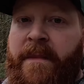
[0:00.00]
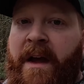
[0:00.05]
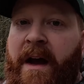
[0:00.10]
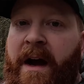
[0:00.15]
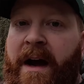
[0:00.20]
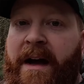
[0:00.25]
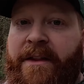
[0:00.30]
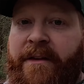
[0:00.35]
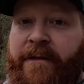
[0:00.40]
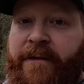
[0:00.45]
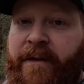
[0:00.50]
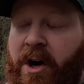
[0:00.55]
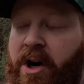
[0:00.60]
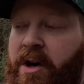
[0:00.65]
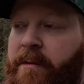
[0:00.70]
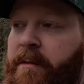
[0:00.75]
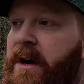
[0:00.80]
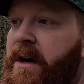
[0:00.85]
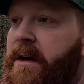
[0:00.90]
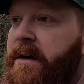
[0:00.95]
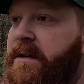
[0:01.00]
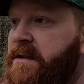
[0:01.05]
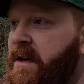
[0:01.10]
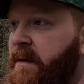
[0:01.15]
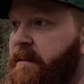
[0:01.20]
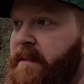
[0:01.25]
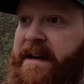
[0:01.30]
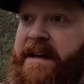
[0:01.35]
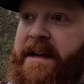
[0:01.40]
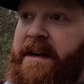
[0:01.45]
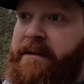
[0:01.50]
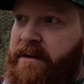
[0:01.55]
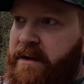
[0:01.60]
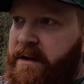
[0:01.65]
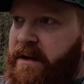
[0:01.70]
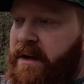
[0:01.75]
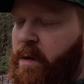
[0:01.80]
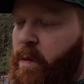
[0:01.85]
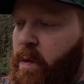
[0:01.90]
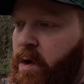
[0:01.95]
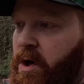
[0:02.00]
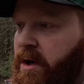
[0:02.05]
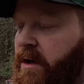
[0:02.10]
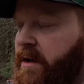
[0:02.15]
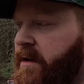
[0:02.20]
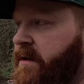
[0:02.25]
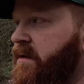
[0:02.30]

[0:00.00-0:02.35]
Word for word: on the farm to make everything work.